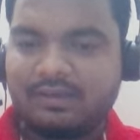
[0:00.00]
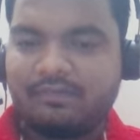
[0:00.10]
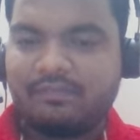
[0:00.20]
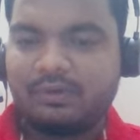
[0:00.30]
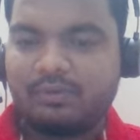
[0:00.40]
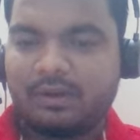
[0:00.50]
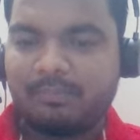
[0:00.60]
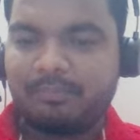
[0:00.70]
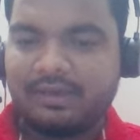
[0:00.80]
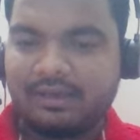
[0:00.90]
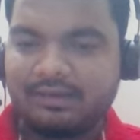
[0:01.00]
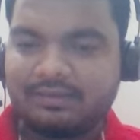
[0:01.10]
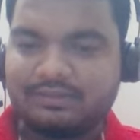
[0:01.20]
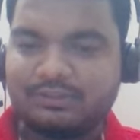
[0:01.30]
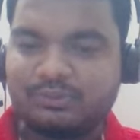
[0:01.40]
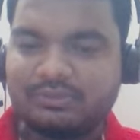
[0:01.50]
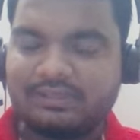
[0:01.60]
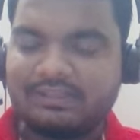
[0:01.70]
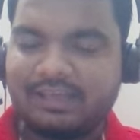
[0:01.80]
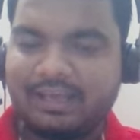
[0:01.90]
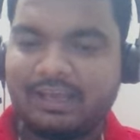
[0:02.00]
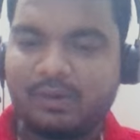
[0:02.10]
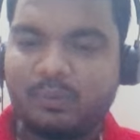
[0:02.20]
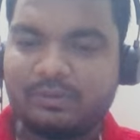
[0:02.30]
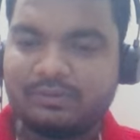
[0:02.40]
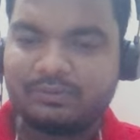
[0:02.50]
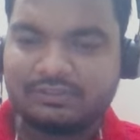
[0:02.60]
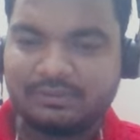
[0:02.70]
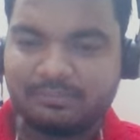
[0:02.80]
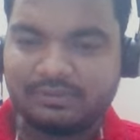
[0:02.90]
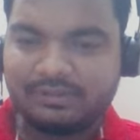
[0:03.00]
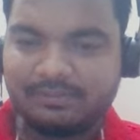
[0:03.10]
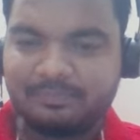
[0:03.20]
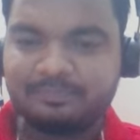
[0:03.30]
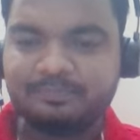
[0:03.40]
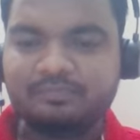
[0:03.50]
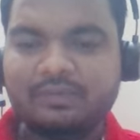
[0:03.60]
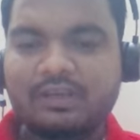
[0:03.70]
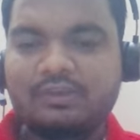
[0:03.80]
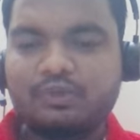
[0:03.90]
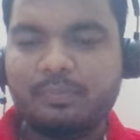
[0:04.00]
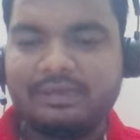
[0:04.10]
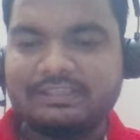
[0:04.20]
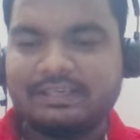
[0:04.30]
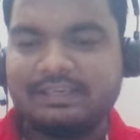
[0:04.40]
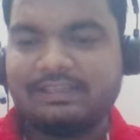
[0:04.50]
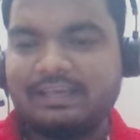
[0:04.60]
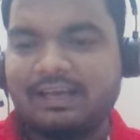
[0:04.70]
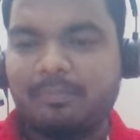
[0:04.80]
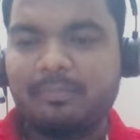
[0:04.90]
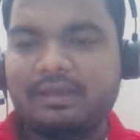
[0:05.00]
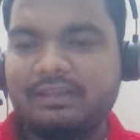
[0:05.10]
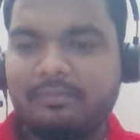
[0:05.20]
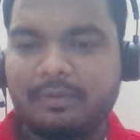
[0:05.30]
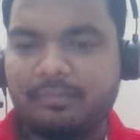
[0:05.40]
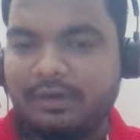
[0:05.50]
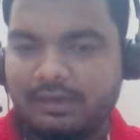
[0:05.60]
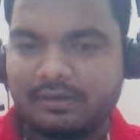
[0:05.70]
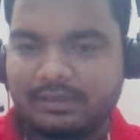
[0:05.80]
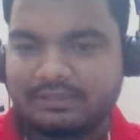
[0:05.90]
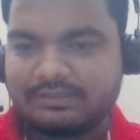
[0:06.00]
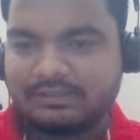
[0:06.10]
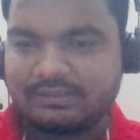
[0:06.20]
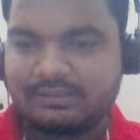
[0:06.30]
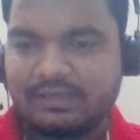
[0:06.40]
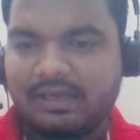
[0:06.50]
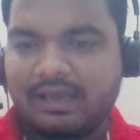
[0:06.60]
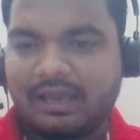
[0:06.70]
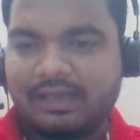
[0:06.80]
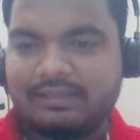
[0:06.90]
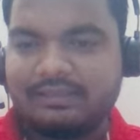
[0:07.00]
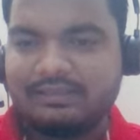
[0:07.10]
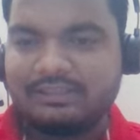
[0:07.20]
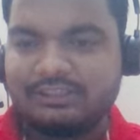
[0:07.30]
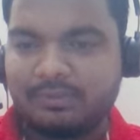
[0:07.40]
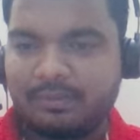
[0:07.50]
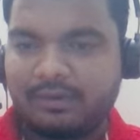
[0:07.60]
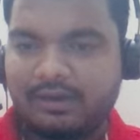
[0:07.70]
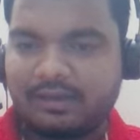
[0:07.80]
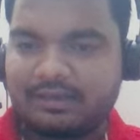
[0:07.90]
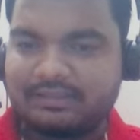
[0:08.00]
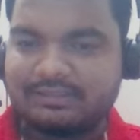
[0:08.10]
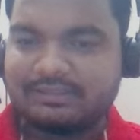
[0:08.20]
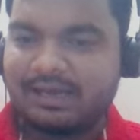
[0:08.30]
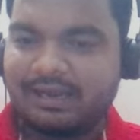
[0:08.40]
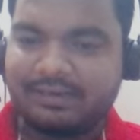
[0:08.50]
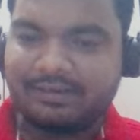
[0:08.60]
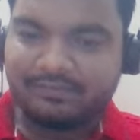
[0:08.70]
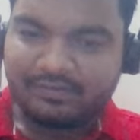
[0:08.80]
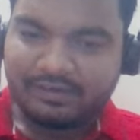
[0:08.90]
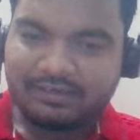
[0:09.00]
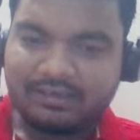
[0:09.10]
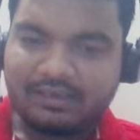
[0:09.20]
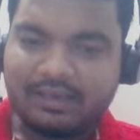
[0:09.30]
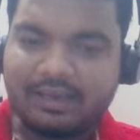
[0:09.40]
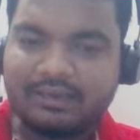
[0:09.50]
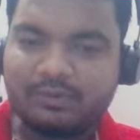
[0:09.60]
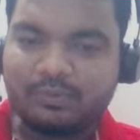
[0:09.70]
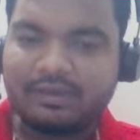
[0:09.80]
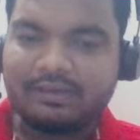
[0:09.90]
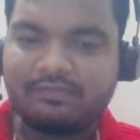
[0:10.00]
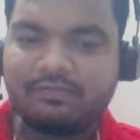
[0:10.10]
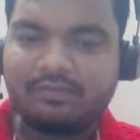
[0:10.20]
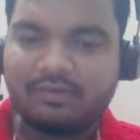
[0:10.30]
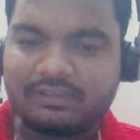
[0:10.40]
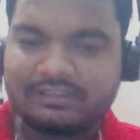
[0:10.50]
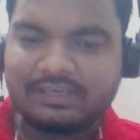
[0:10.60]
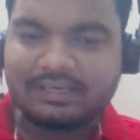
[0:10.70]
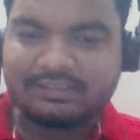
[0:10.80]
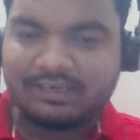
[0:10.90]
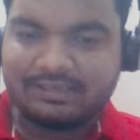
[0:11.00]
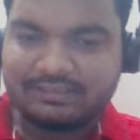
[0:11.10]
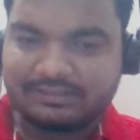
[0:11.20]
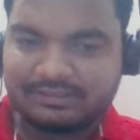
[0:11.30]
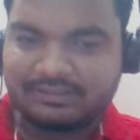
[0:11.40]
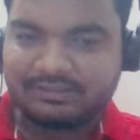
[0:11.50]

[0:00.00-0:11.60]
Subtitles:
when you compare using the equal to symbol. So basically they compare the memory locations and these memory locations are different and you get false as an answer,